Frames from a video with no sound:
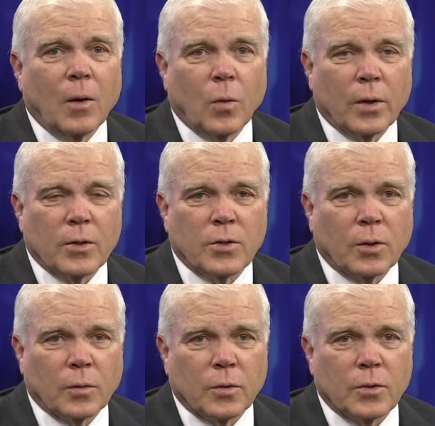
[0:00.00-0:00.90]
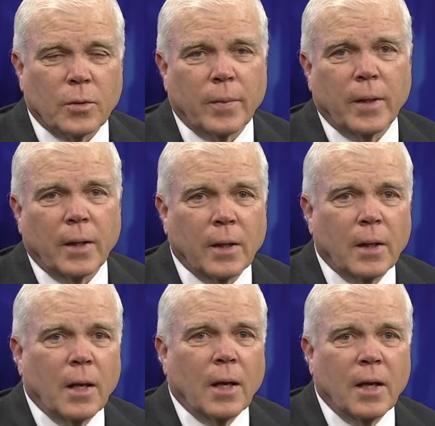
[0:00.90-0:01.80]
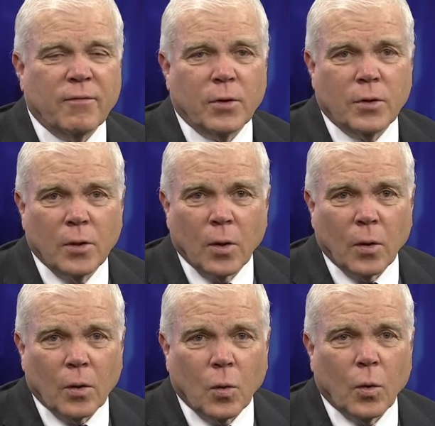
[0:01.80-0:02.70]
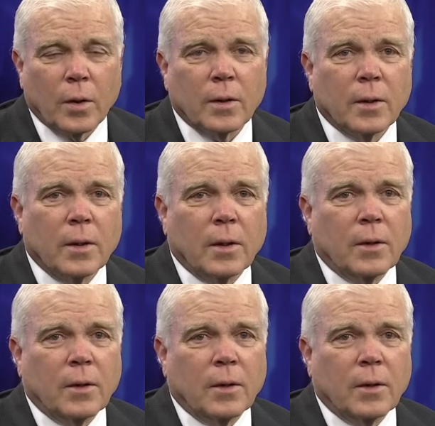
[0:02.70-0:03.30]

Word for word: on where the children should be. If you do go to court,